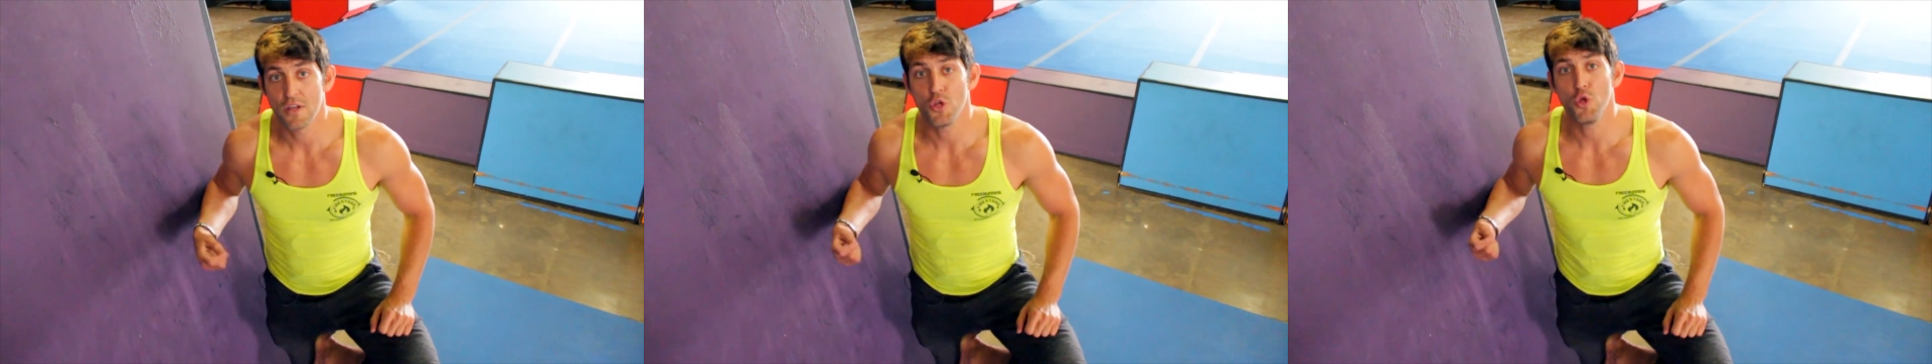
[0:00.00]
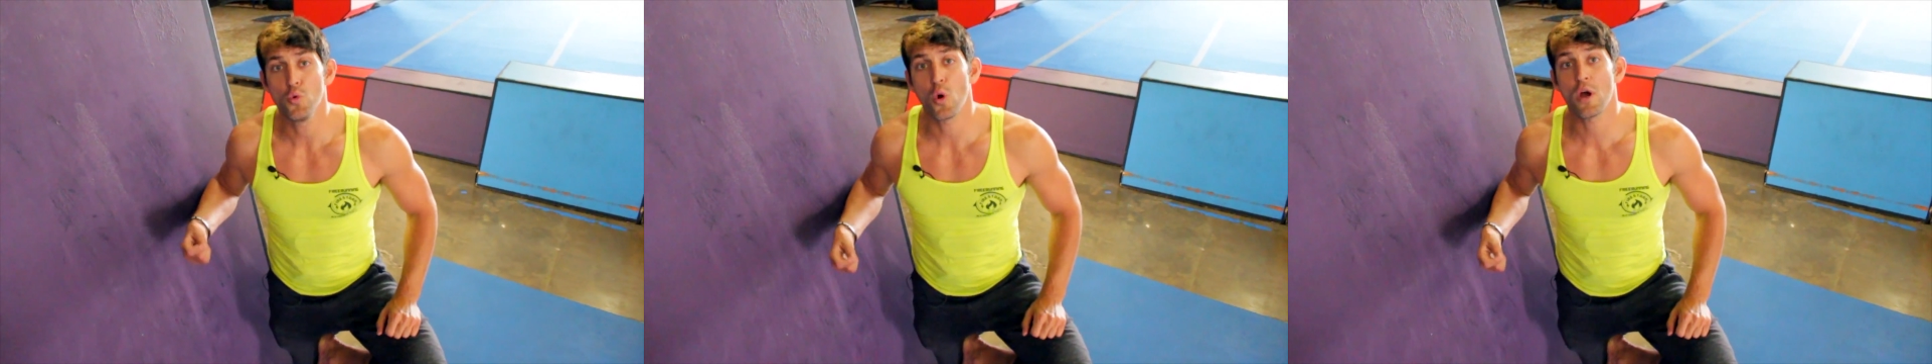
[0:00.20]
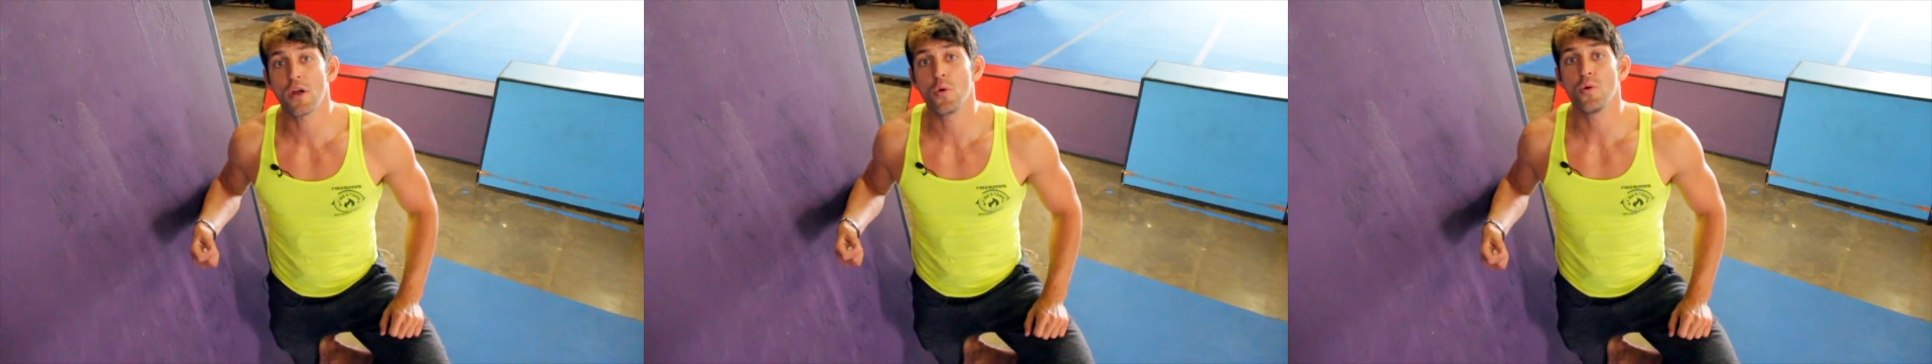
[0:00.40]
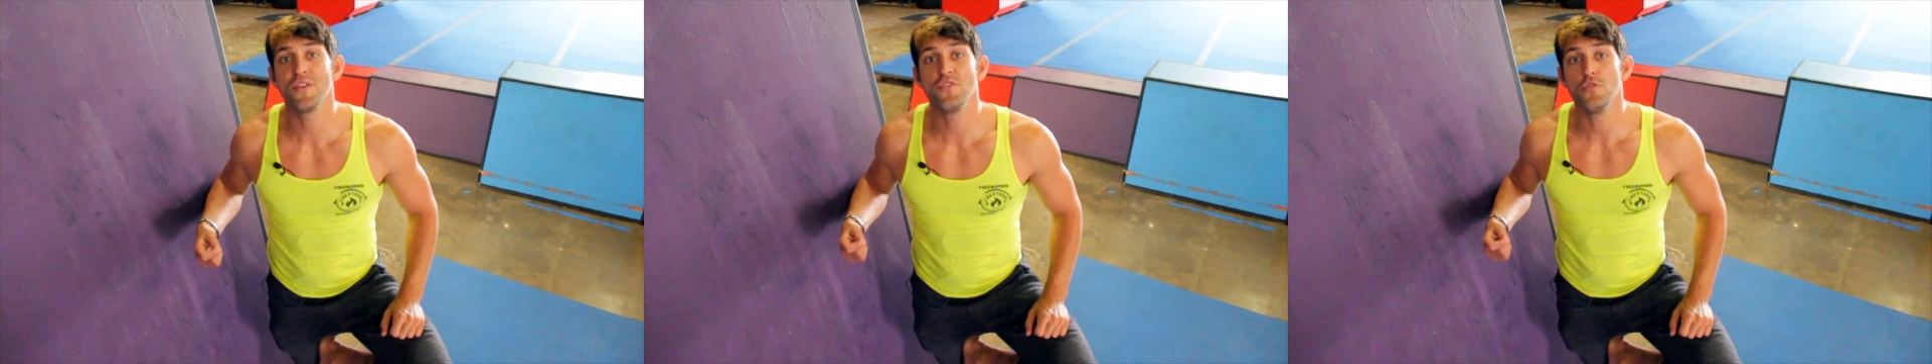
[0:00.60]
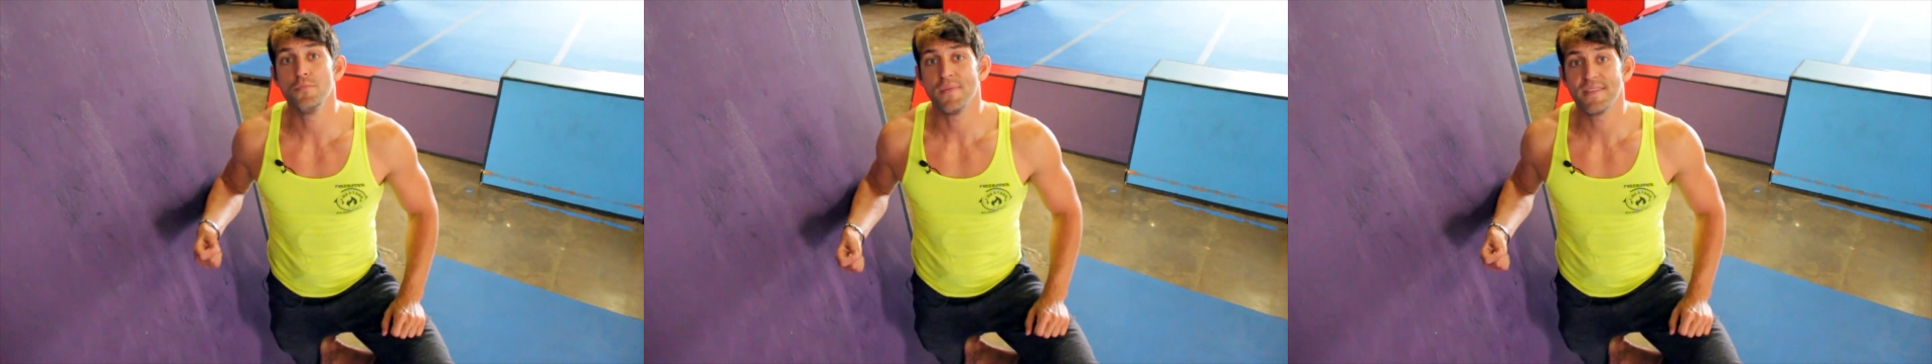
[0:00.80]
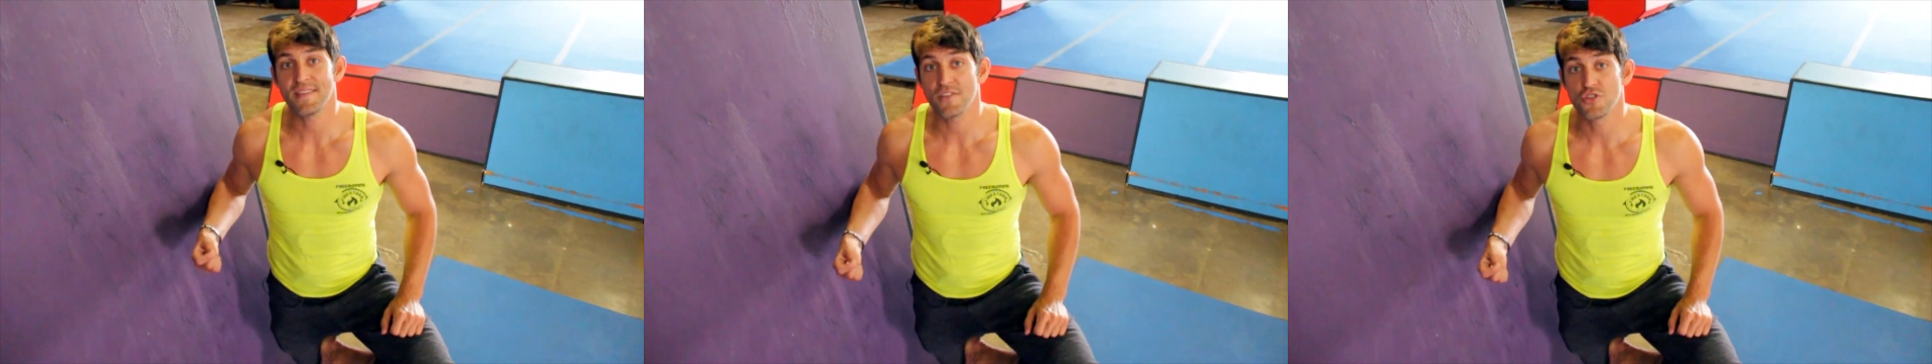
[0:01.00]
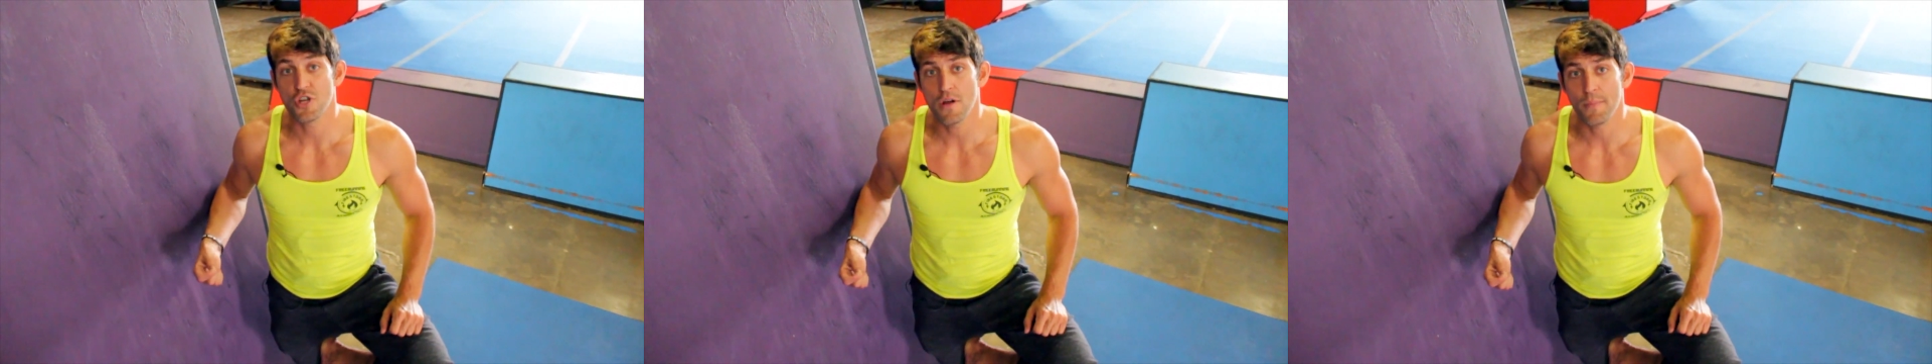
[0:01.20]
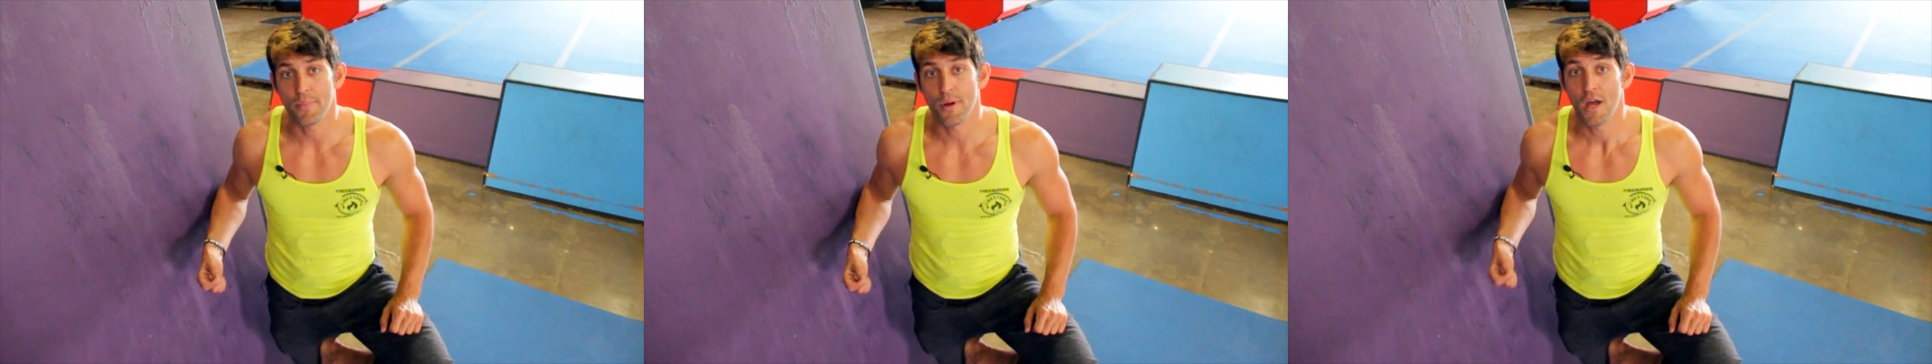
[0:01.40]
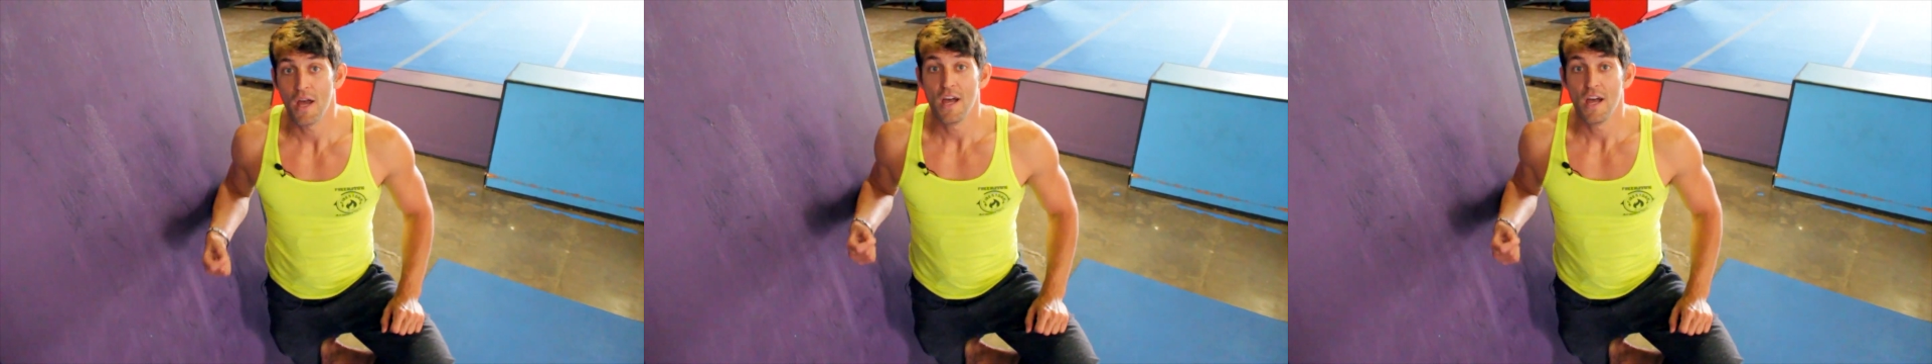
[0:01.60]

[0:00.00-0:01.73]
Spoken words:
you are going to miss a jump.